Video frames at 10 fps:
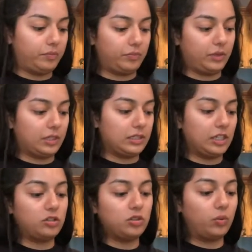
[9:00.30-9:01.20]
Because I
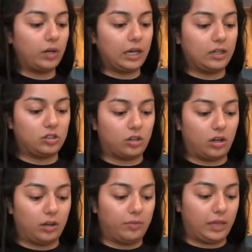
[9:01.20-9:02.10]
used to work at a
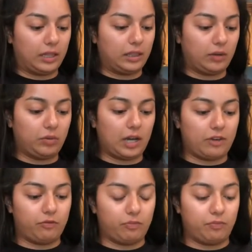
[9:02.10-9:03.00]
job that they would have
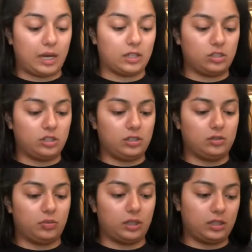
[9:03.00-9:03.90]
mac and cheese
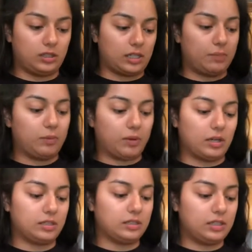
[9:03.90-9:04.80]
with this of
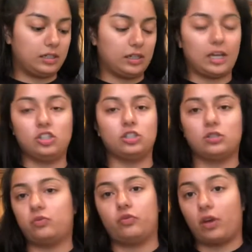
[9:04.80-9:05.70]
pasta, and I just
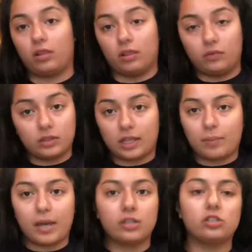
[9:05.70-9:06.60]
fell in love with that mac
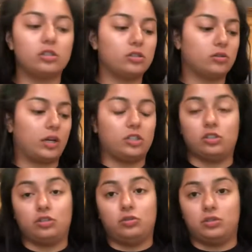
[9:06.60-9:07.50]
and cheese, so I just
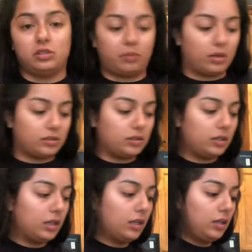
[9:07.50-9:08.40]
use this pasta
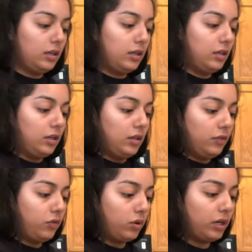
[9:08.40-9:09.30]

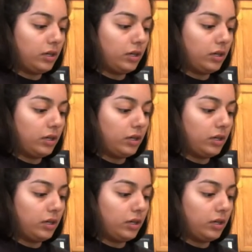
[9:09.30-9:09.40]
for it.